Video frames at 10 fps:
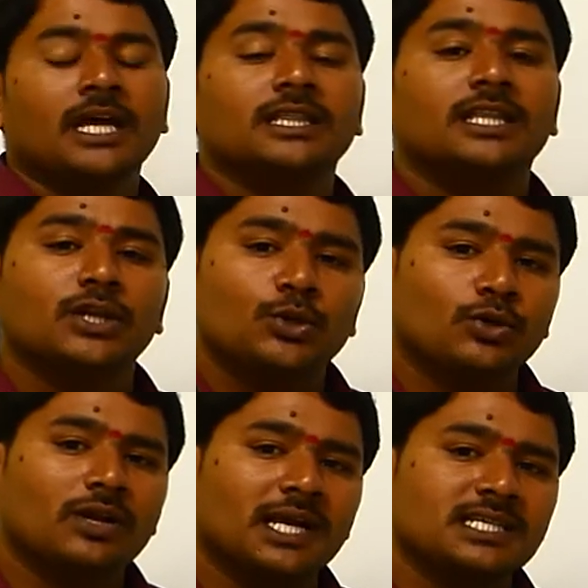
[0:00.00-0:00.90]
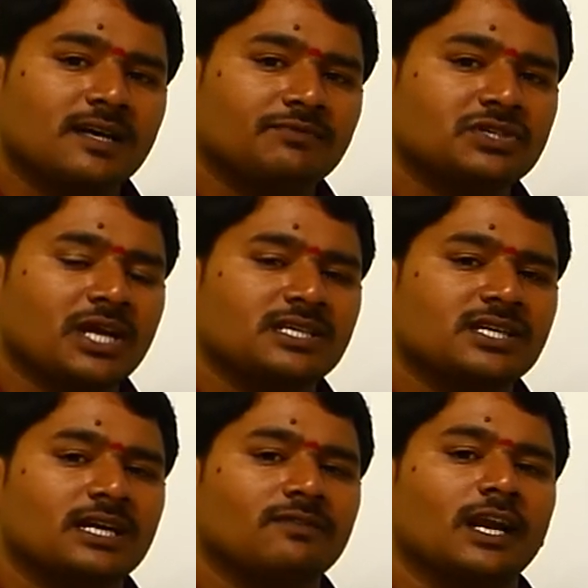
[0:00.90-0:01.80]
The nucleus of the
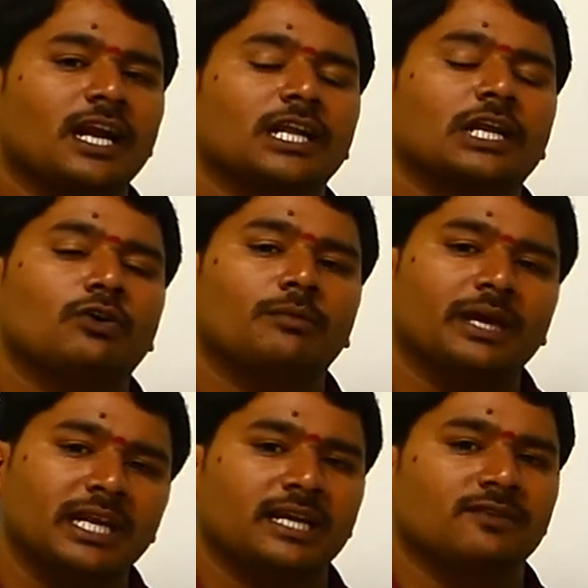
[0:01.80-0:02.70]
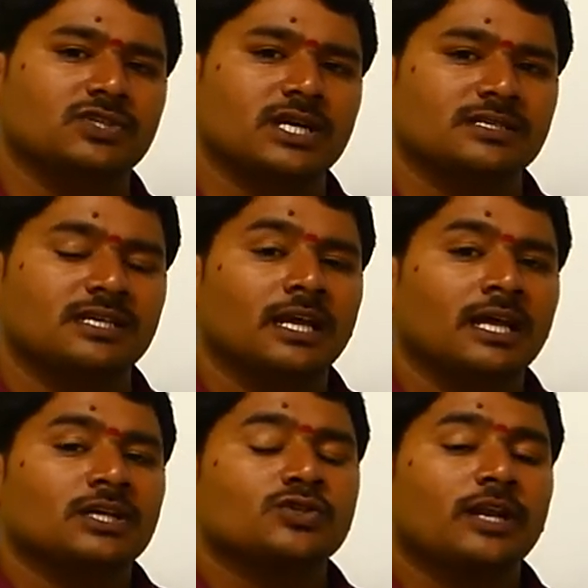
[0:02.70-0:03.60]
schizont will undergo many divisions.
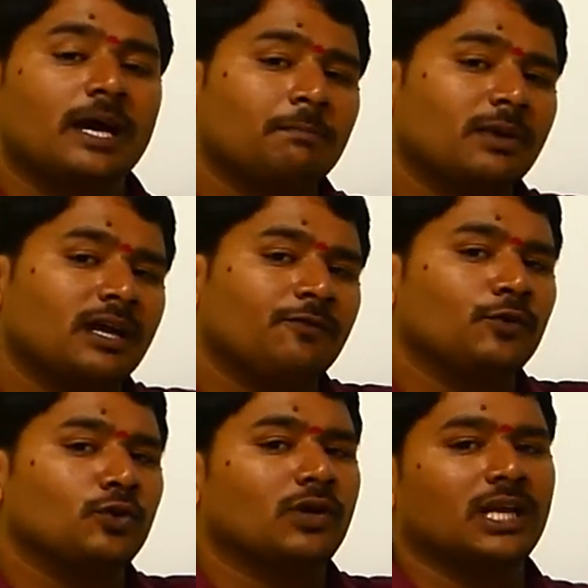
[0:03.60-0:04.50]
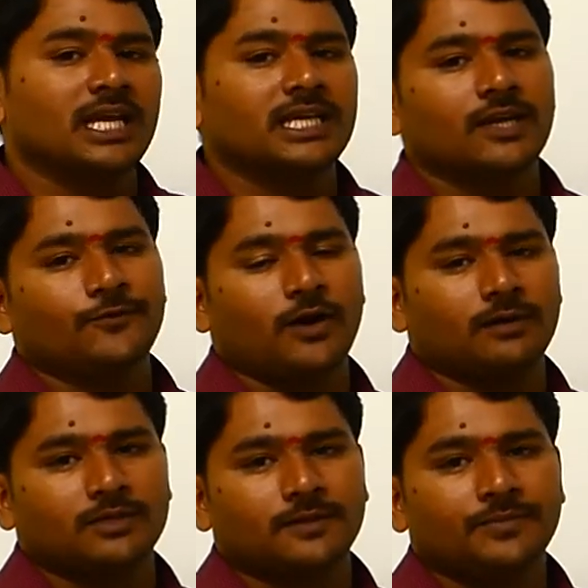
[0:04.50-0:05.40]
So number of nuclei are formed.